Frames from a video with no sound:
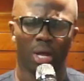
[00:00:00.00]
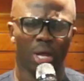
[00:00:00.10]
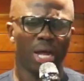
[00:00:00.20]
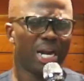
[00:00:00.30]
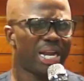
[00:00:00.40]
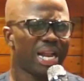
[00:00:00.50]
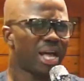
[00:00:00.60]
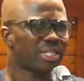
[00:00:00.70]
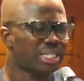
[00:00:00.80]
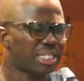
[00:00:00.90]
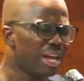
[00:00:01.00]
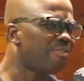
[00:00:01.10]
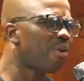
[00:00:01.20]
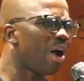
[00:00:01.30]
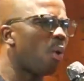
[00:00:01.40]
There are
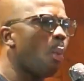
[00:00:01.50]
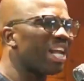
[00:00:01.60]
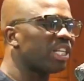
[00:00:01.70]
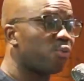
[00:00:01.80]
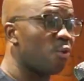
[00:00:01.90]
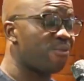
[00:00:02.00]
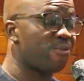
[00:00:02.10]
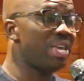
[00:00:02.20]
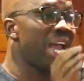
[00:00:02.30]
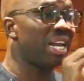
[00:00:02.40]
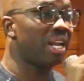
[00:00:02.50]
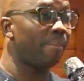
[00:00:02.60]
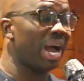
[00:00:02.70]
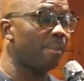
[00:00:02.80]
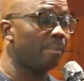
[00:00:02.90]
several words for fear in the
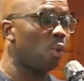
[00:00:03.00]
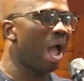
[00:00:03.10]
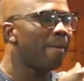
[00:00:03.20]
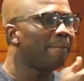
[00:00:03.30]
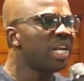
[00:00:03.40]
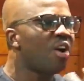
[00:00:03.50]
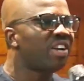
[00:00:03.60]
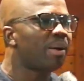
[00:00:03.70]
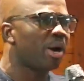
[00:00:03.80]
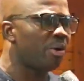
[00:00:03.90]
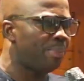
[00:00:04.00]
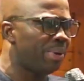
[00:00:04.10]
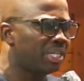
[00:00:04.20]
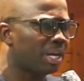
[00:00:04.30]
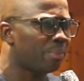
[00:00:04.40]
Bible, and many of them are
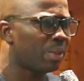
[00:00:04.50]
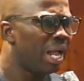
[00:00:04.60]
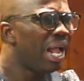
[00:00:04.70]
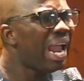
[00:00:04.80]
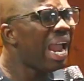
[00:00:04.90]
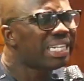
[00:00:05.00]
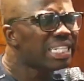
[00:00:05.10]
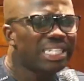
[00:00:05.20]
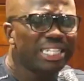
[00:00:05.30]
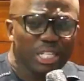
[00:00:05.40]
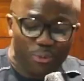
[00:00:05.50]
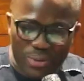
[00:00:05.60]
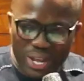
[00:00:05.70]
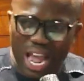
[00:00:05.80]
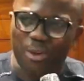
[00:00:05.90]
repeated. It is this
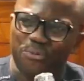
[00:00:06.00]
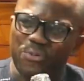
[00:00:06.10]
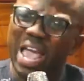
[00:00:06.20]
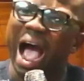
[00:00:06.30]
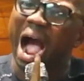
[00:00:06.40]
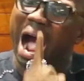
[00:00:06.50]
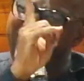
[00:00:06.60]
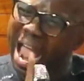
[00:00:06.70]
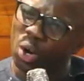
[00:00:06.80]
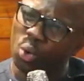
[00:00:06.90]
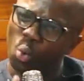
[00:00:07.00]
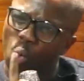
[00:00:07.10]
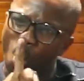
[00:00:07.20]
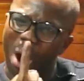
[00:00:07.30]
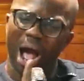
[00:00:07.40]
fear, fear ha, and
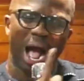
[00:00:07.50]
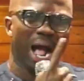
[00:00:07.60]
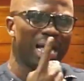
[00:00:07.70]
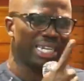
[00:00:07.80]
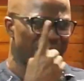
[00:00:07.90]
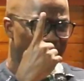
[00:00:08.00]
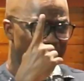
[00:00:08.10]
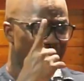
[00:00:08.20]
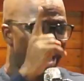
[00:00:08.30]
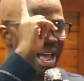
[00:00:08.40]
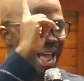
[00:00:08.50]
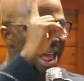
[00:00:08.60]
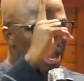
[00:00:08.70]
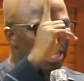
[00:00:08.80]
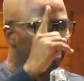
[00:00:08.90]
dialia.
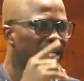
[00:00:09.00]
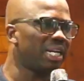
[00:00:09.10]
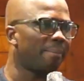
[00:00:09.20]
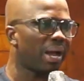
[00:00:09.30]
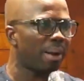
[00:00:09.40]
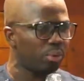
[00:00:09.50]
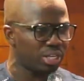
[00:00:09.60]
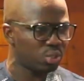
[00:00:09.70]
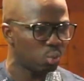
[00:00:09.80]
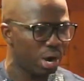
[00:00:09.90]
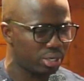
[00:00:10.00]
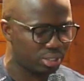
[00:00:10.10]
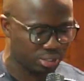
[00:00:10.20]
It's in the Bible just once.